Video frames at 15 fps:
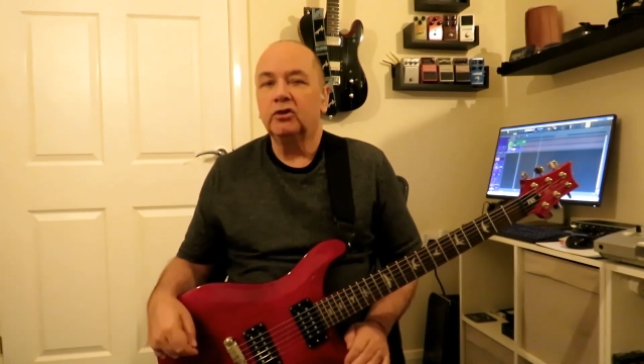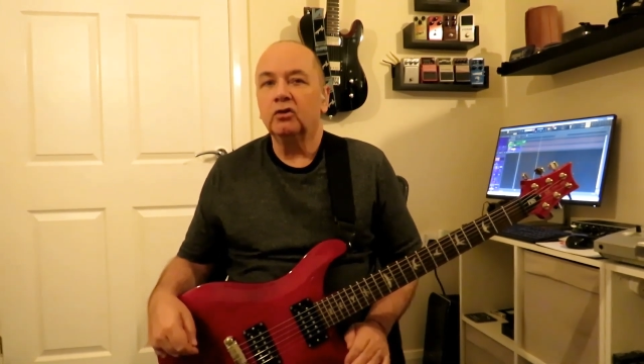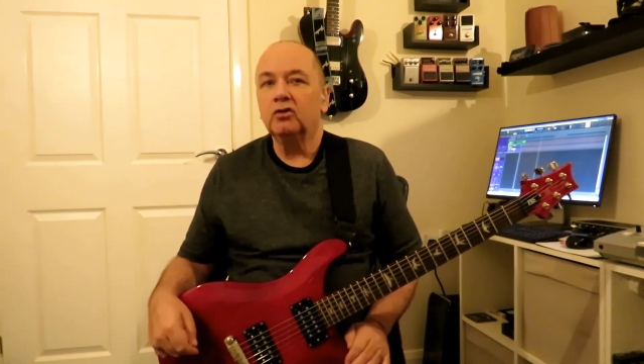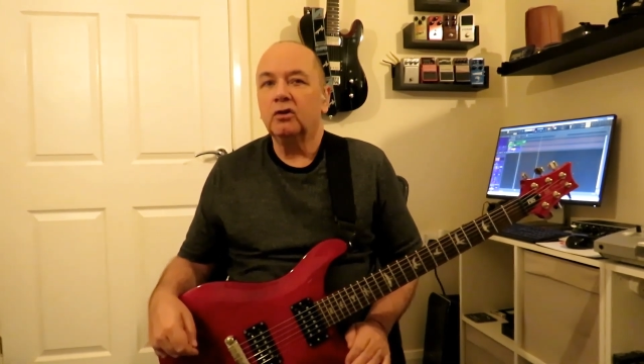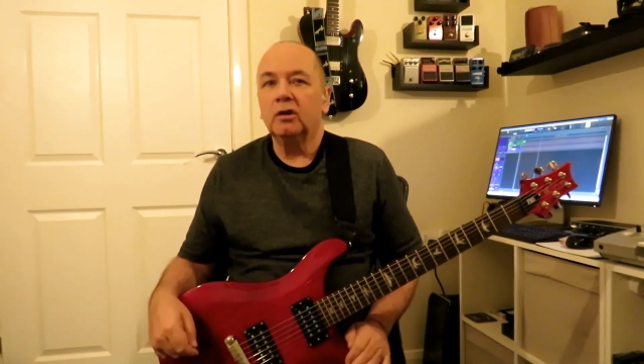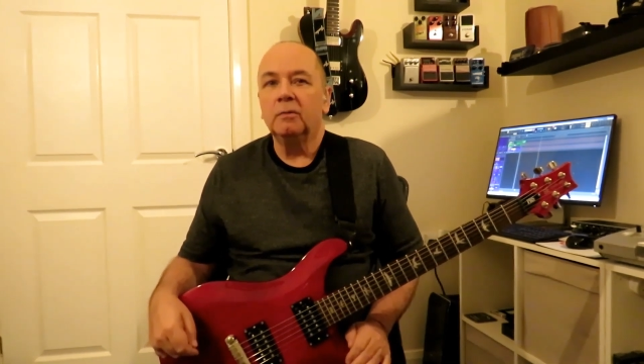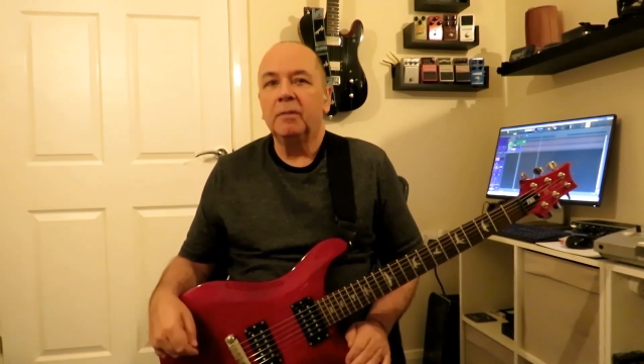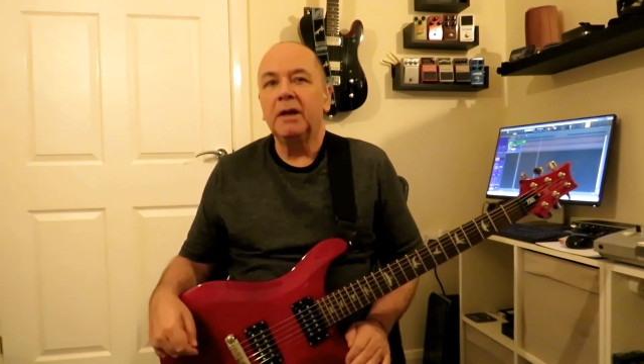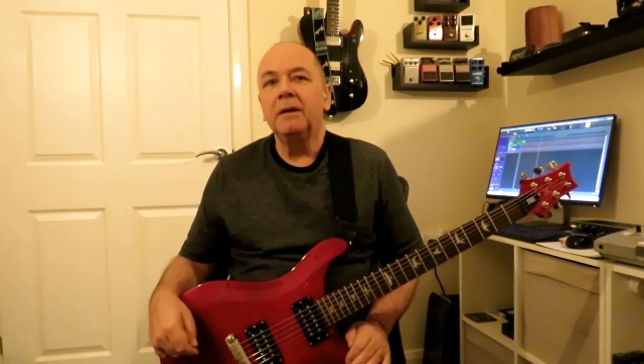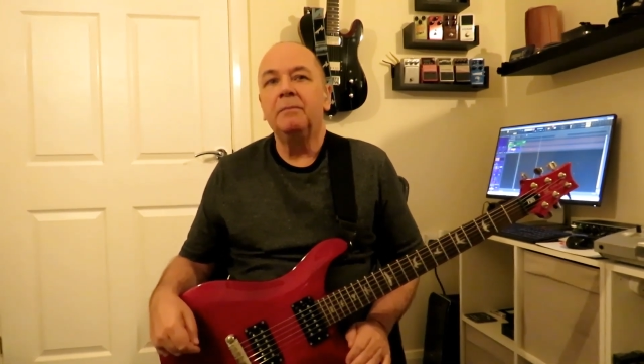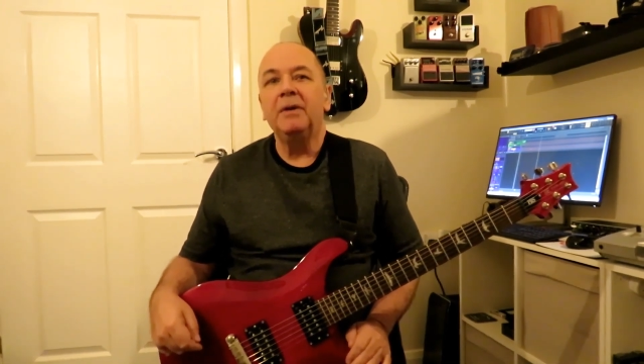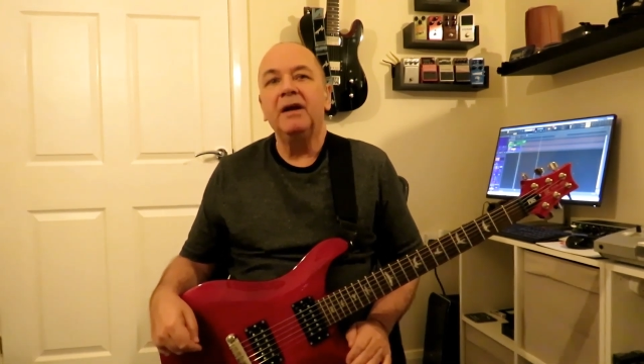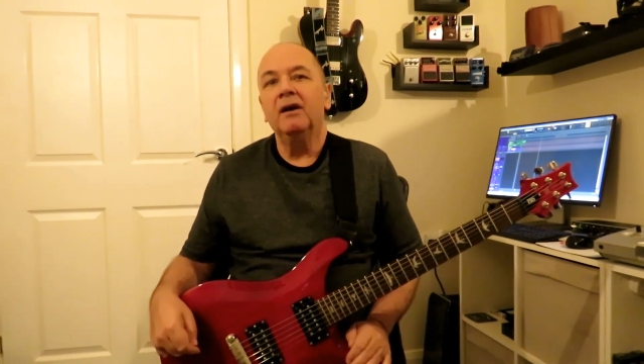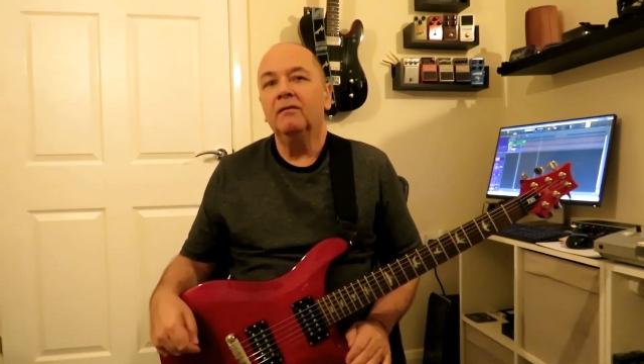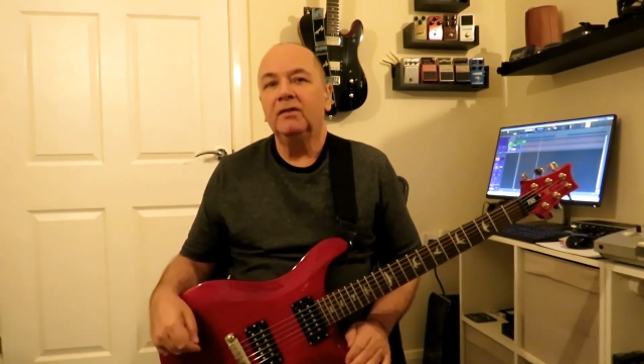just going to be a
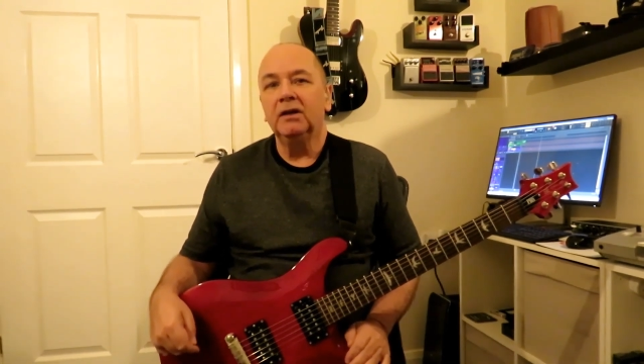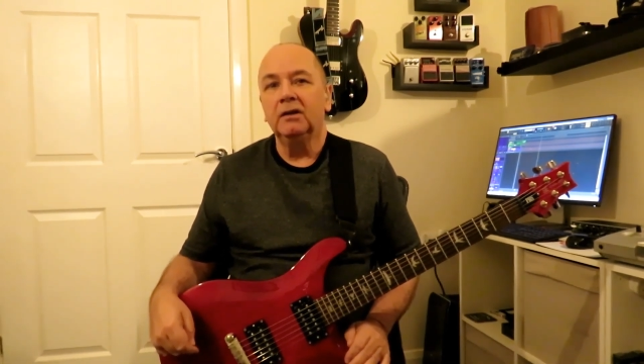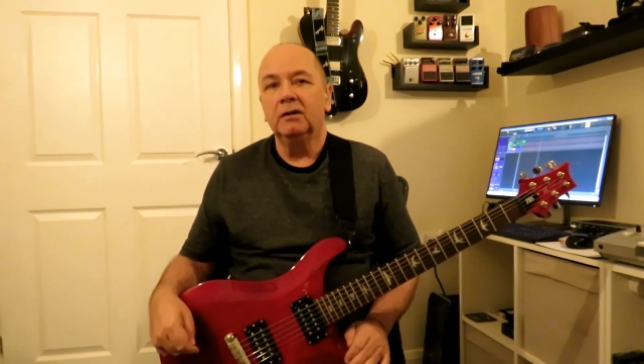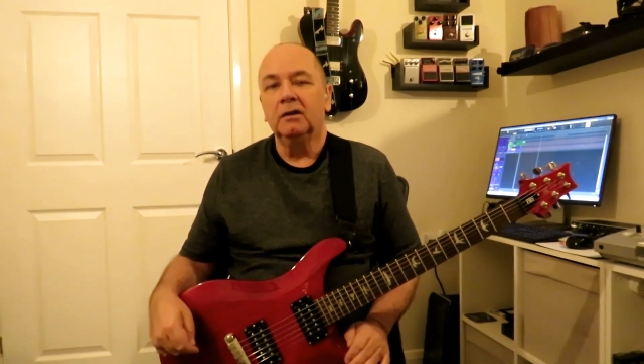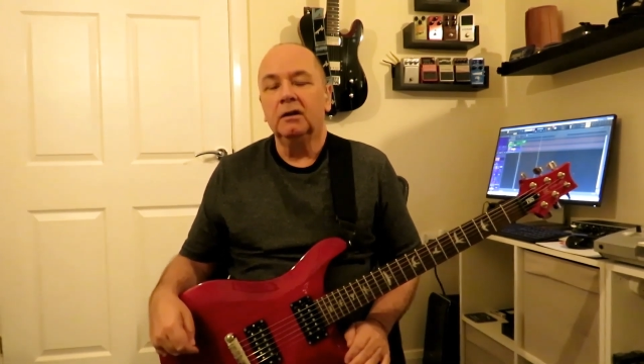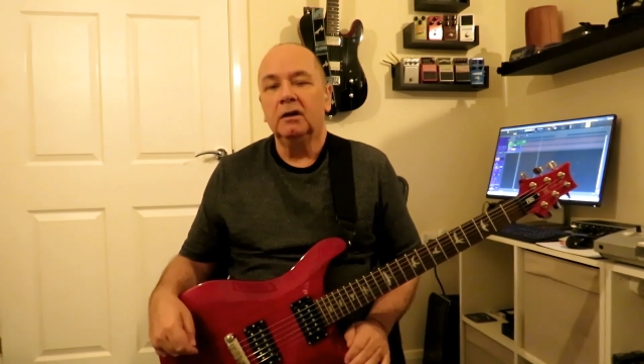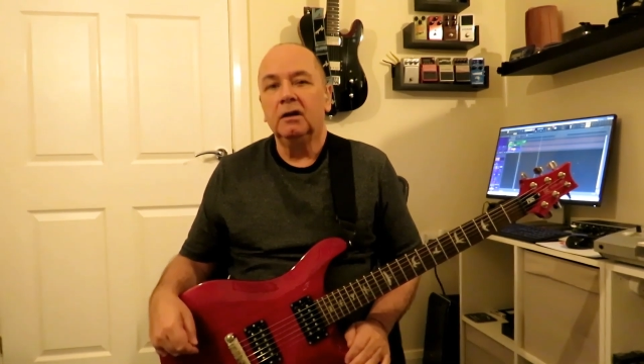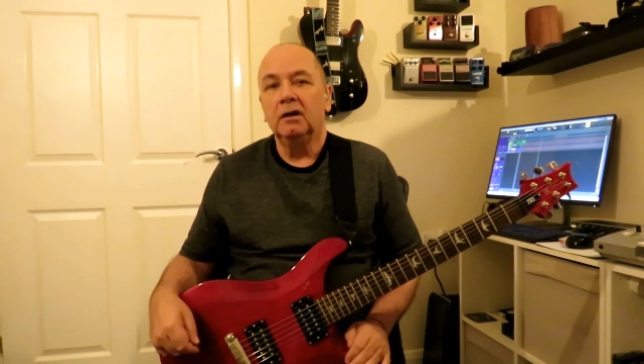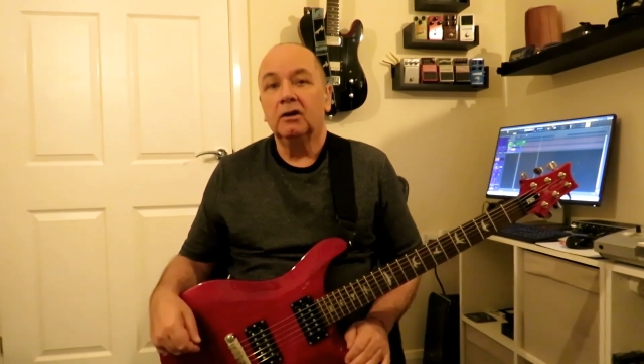bit of a